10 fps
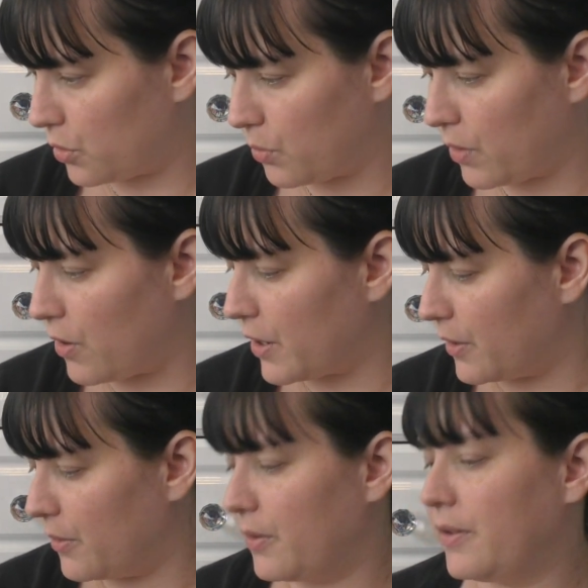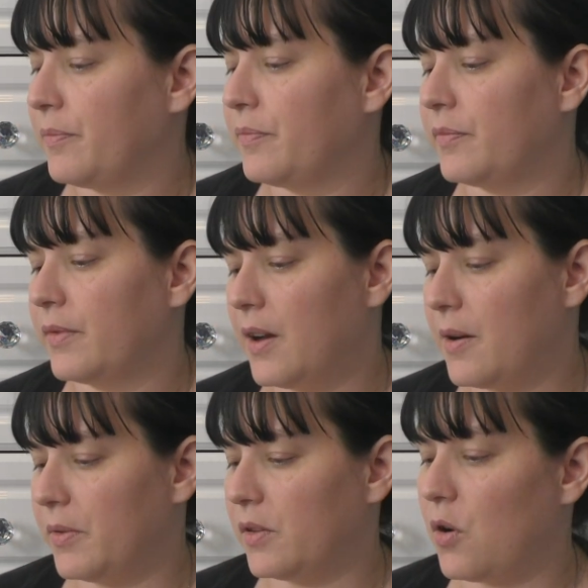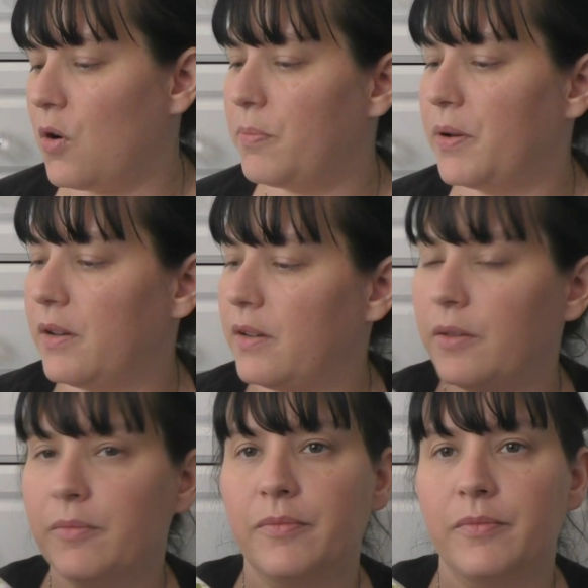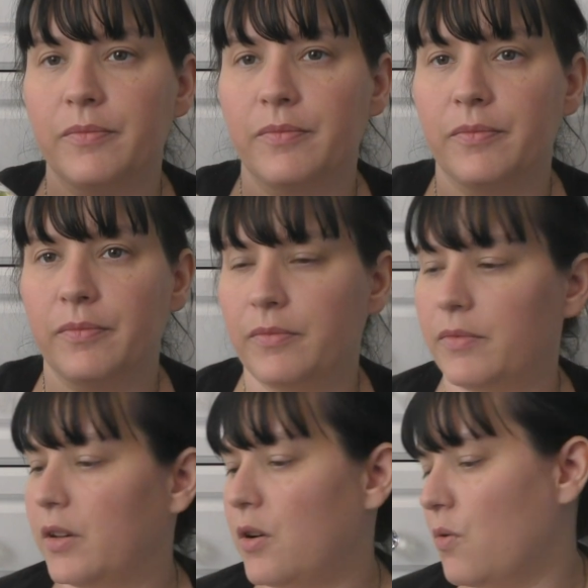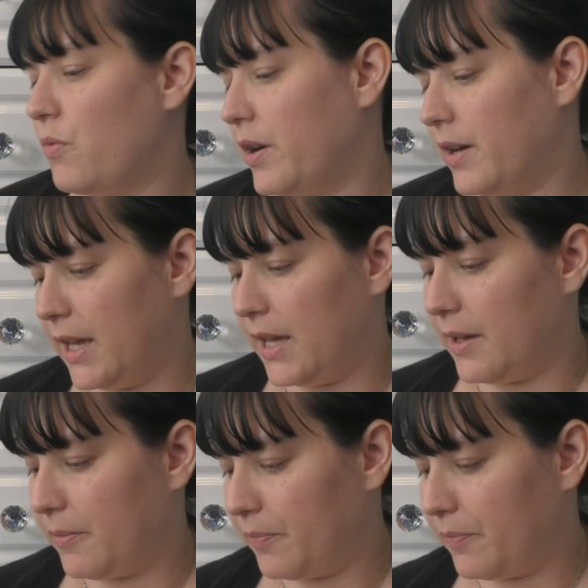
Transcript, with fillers: Where are you? Up the top corner here.